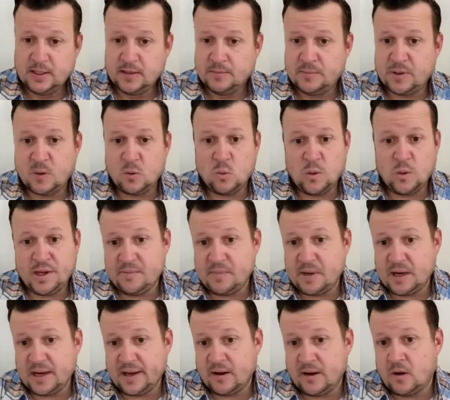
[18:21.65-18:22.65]
but we
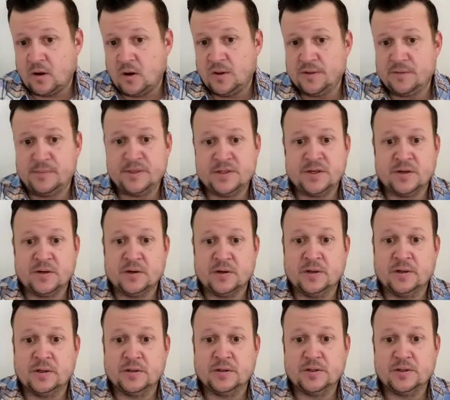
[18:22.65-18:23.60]
buy all the material